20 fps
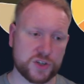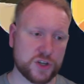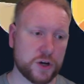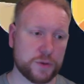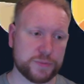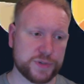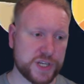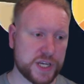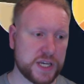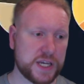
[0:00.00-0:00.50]

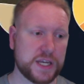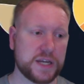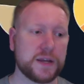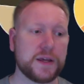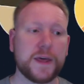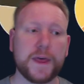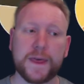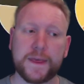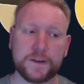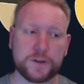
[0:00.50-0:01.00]
obscene.
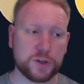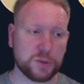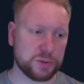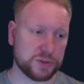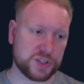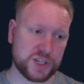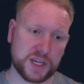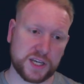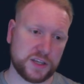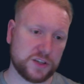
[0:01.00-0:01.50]
Double
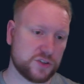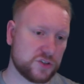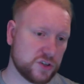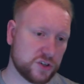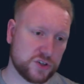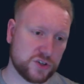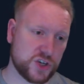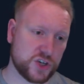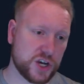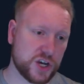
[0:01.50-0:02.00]
singing
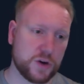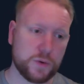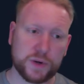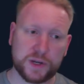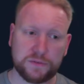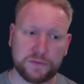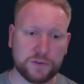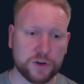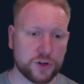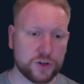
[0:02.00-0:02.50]
Sudden Chill when
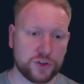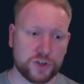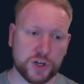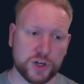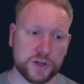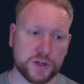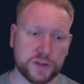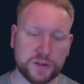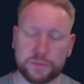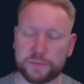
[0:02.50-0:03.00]
you've got John
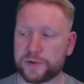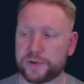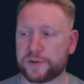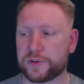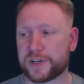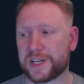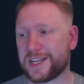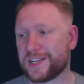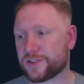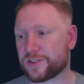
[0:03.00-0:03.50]
on the
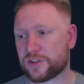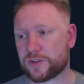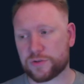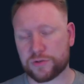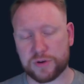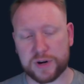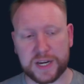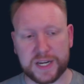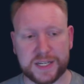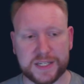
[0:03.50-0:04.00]
board is
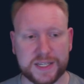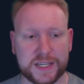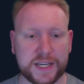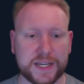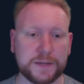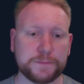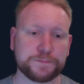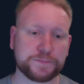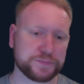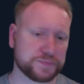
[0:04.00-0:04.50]

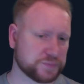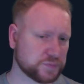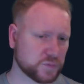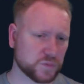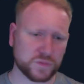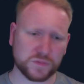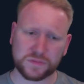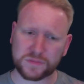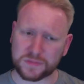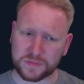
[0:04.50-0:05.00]
crazy.
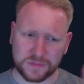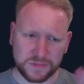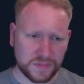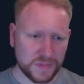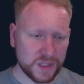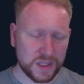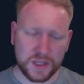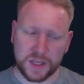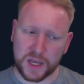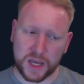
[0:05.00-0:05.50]

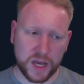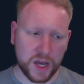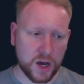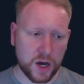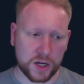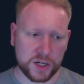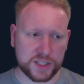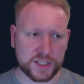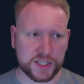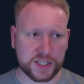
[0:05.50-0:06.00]

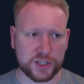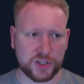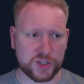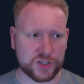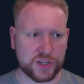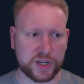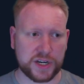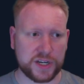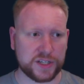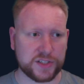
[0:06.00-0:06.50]
Honestly, just
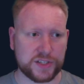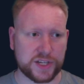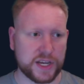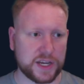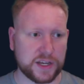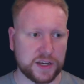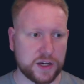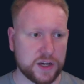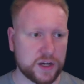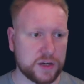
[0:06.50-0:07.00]
an insane
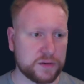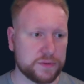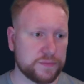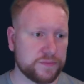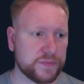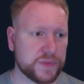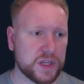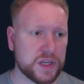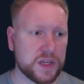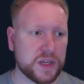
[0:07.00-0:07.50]
card.
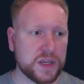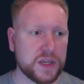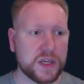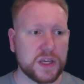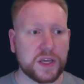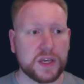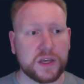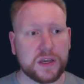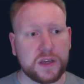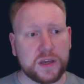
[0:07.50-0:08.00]

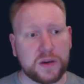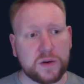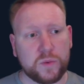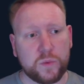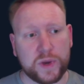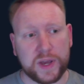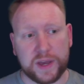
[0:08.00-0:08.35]
We